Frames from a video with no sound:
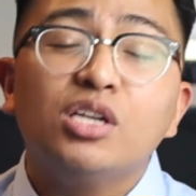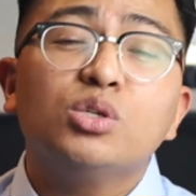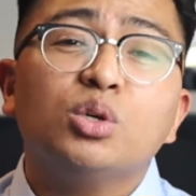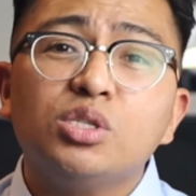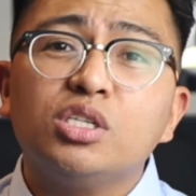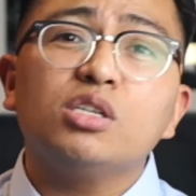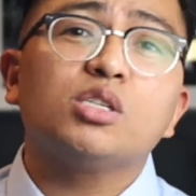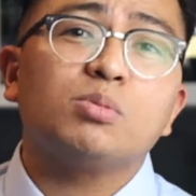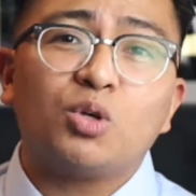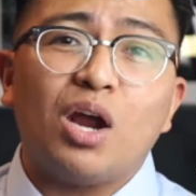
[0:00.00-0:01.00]
So consider
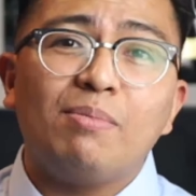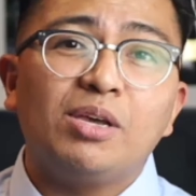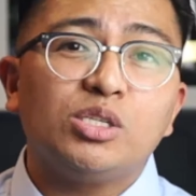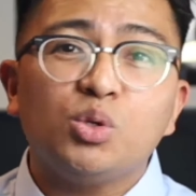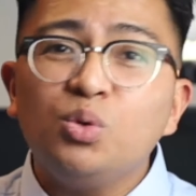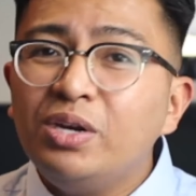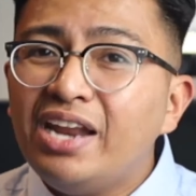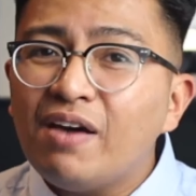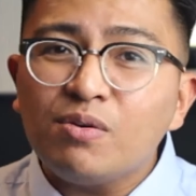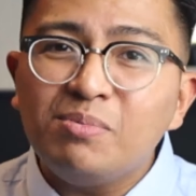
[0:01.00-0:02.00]
subscribing so you
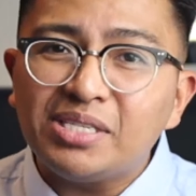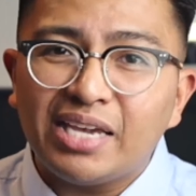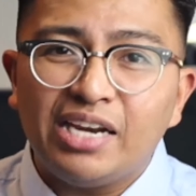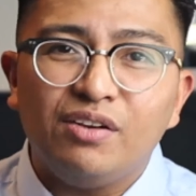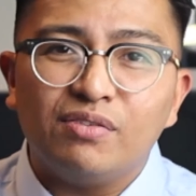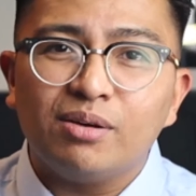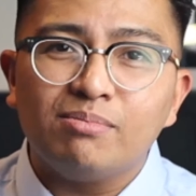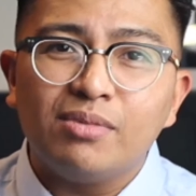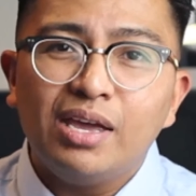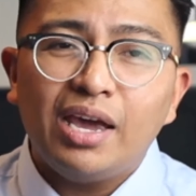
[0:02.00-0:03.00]
never miss any of them